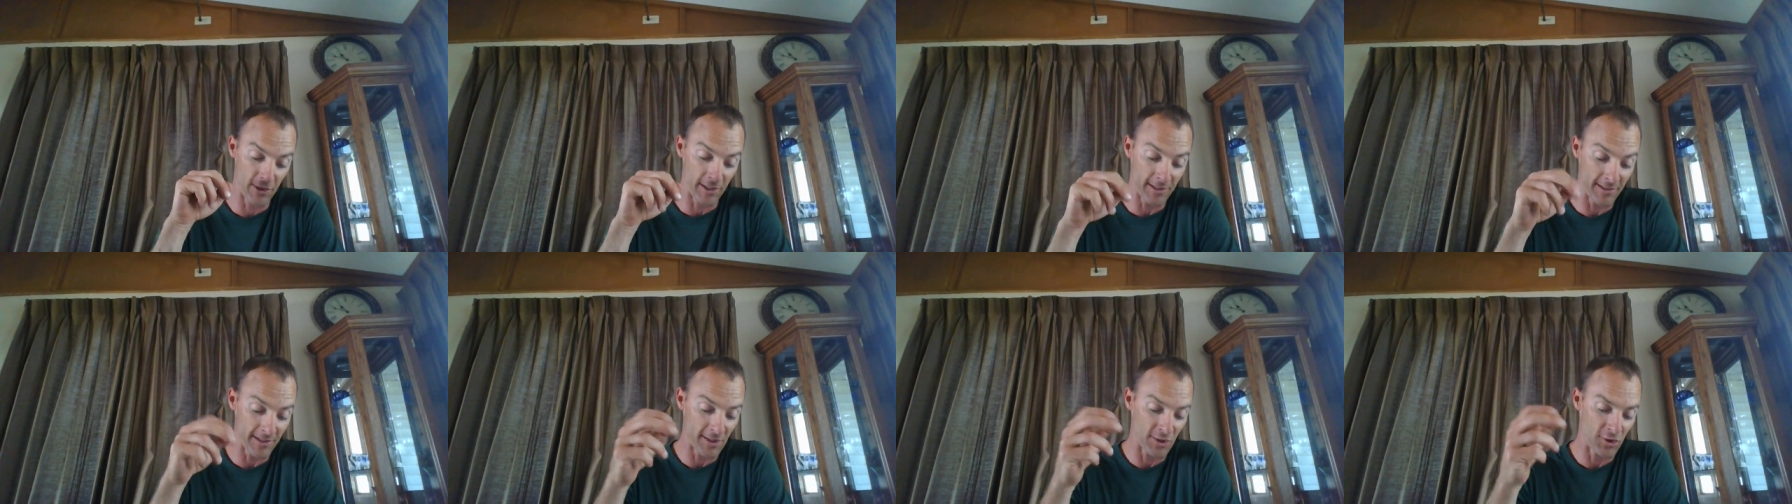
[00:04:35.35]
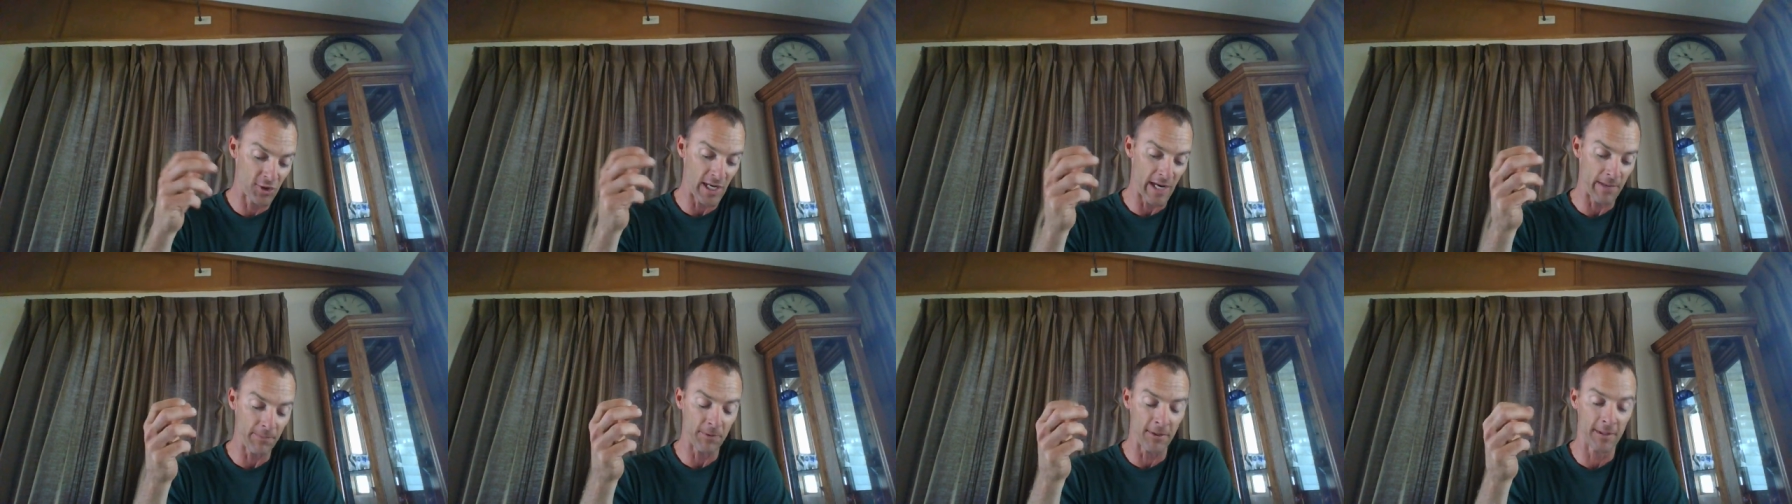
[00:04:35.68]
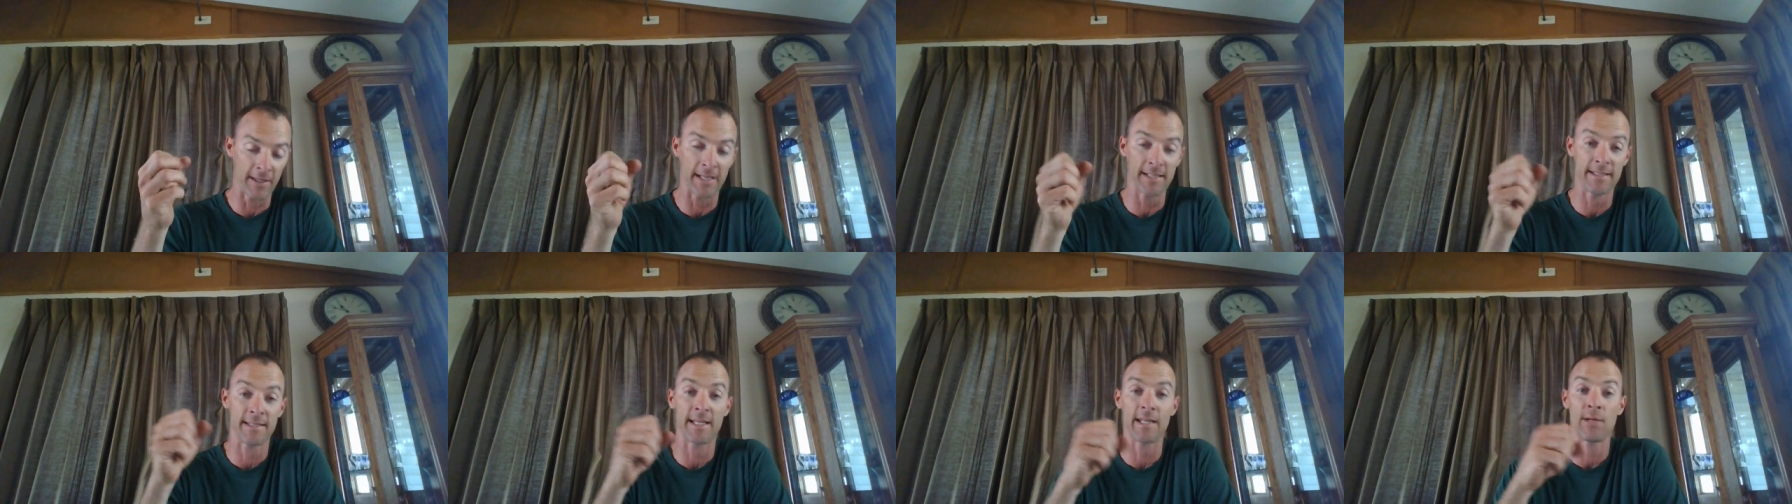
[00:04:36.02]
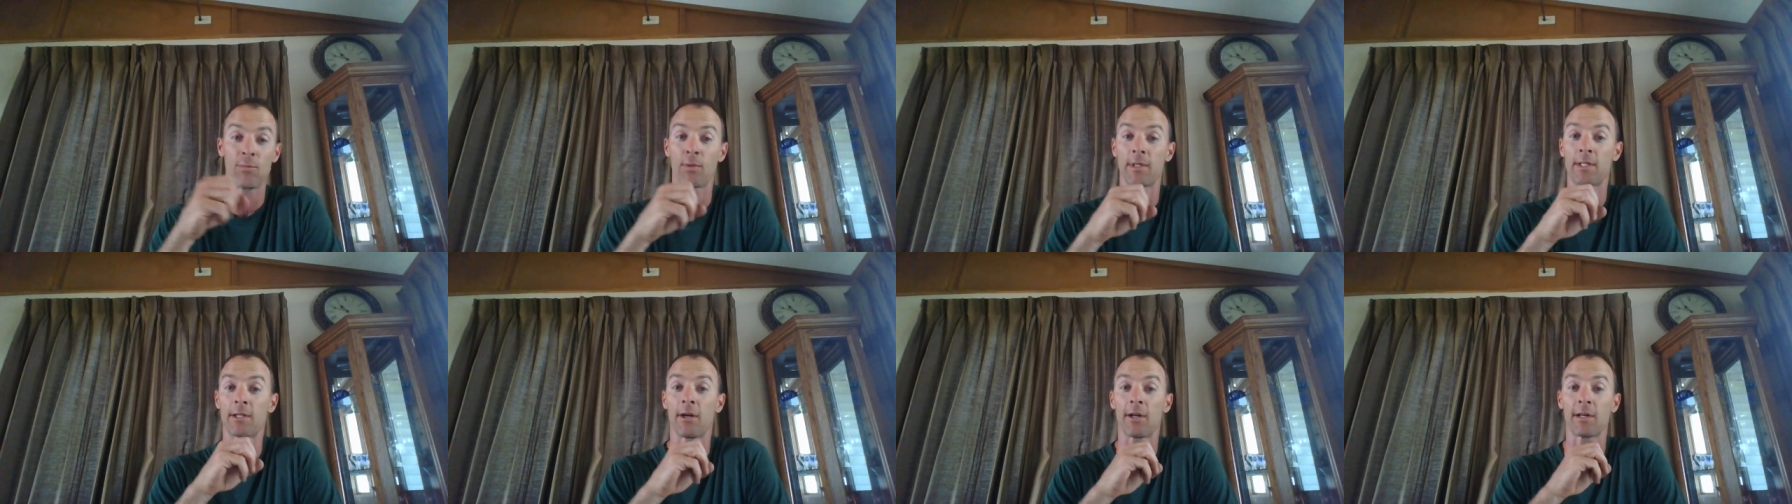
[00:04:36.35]
just in chapter
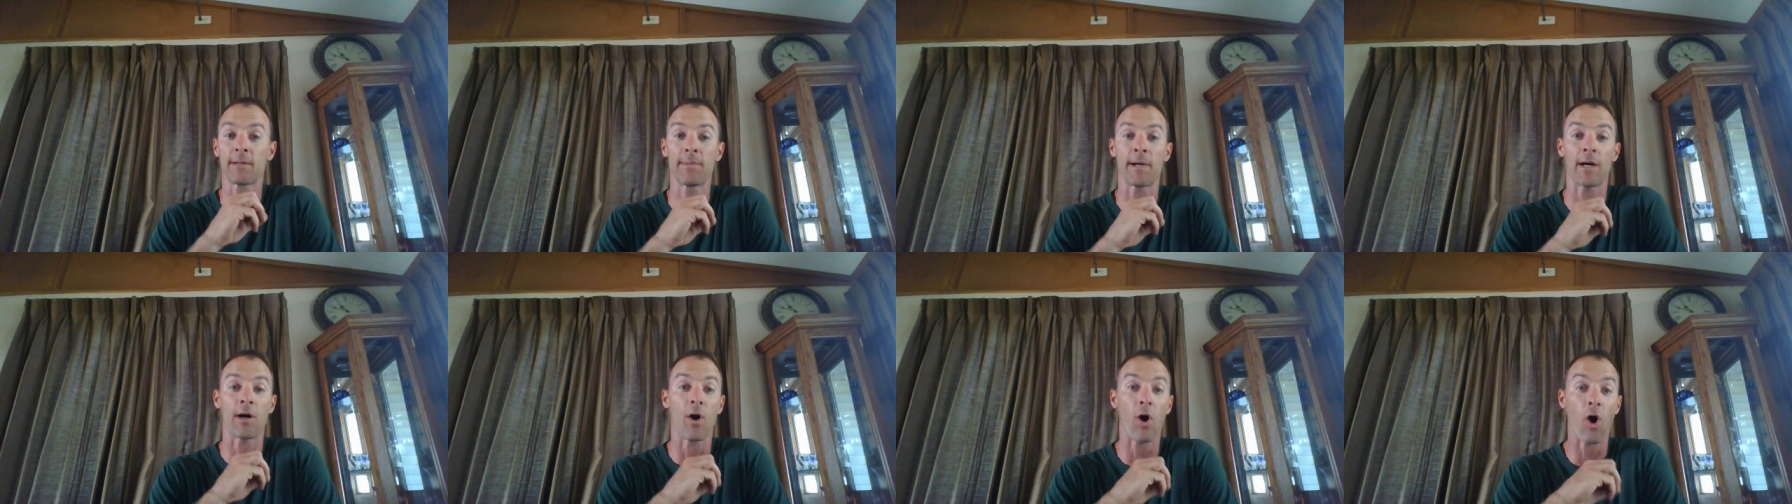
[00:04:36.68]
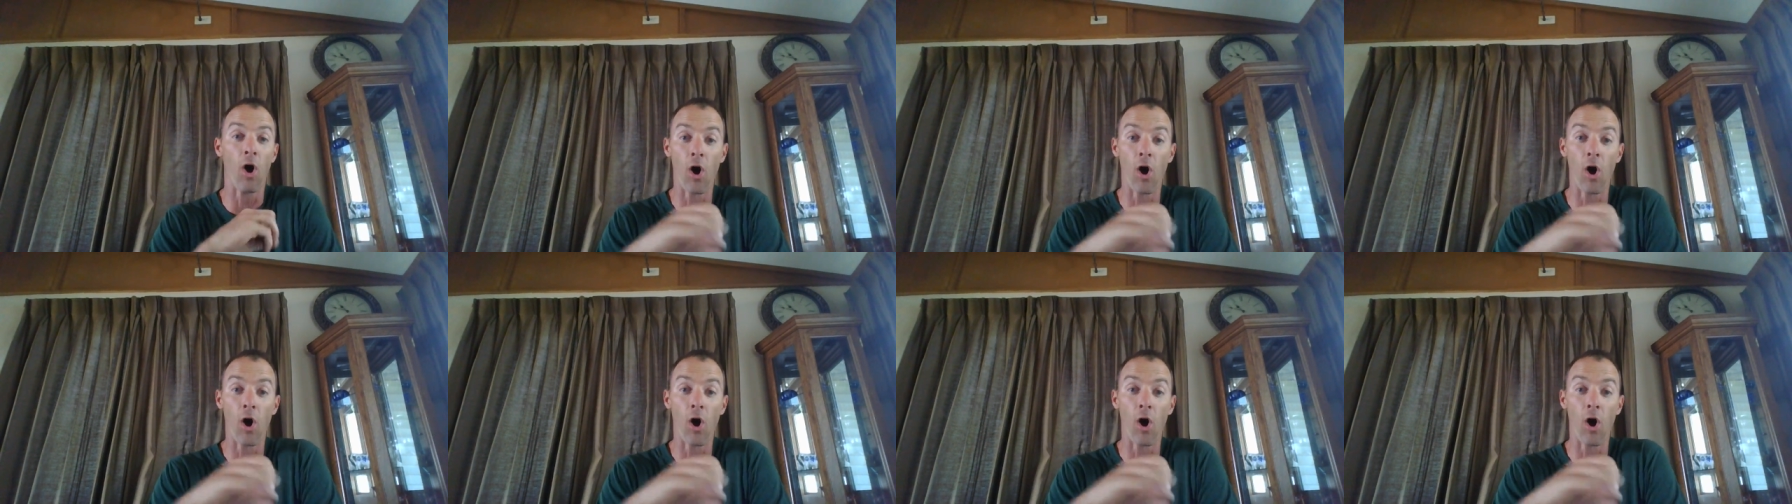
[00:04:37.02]
19, we talked about